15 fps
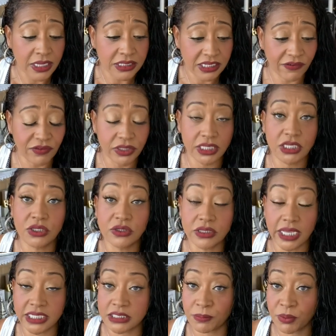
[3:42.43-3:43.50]
Definitely
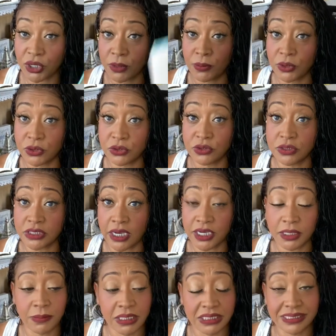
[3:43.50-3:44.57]
utilize a printable Google
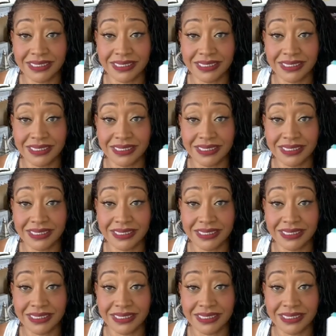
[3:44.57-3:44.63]
document.